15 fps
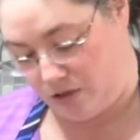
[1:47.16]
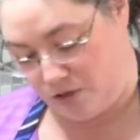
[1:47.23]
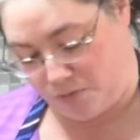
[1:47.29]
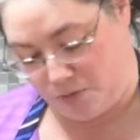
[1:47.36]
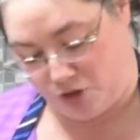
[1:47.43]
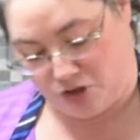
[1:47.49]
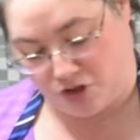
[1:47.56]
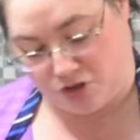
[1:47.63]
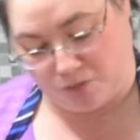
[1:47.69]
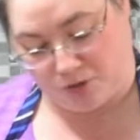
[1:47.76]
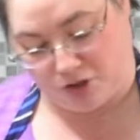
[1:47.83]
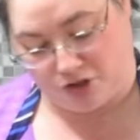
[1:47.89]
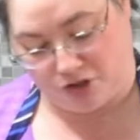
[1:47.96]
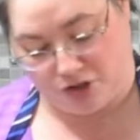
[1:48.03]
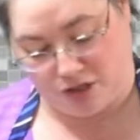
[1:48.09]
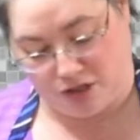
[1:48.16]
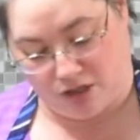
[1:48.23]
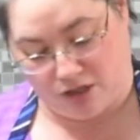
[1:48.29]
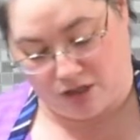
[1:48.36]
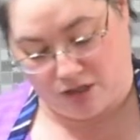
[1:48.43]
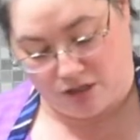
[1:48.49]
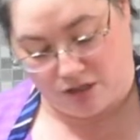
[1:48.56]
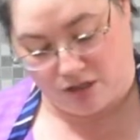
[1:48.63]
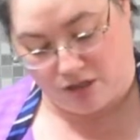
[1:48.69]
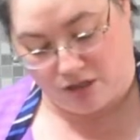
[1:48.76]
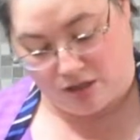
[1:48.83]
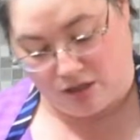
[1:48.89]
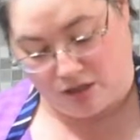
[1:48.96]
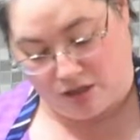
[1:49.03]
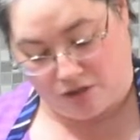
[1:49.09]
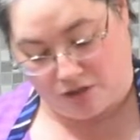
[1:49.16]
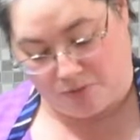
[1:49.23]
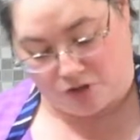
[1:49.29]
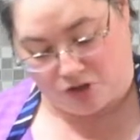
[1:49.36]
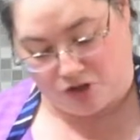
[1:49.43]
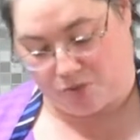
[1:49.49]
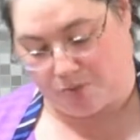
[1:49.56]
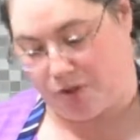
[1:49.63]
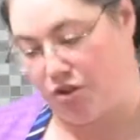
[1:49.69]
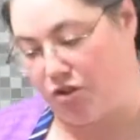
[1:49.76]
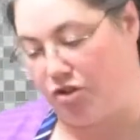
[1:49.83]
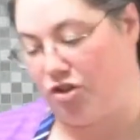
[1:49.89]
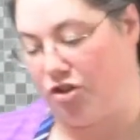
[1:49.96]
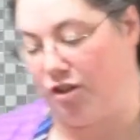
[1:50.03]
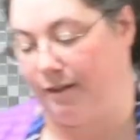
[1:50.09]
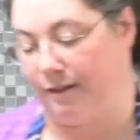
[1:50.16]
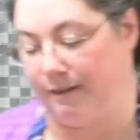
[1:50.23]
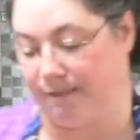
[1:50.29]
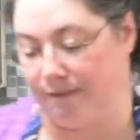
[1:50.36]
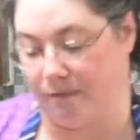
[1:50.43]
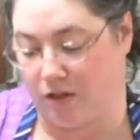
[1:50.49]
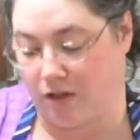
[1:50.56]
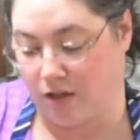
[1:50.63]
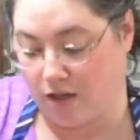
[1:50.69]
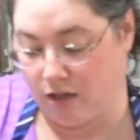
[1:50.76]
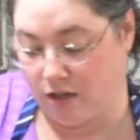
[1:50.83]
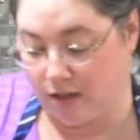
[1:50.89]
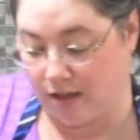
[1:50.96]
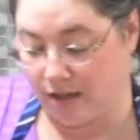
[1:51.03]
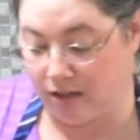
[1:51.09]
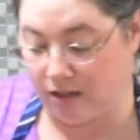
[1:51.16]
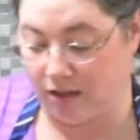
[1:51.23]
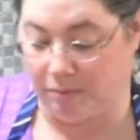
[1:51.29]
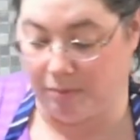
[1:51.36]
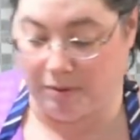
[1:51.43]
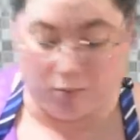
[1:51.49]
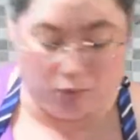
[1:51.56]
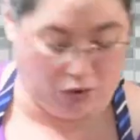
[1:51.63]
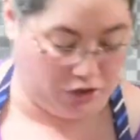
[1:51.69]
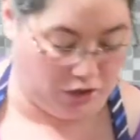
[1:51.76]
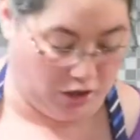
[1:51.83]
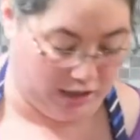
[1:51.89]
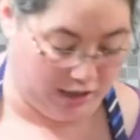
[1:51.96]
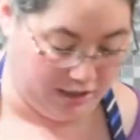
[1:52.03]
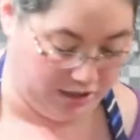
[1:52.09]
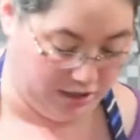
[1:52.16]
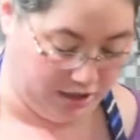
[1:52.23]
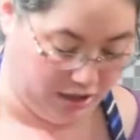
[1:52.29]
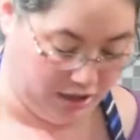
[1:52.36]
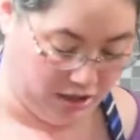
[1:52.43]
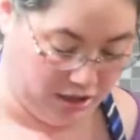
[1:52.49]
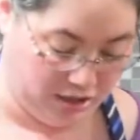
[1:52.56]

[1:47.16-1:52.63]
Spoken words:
Smushy smush, smushy smush. Get a little bit more sauce.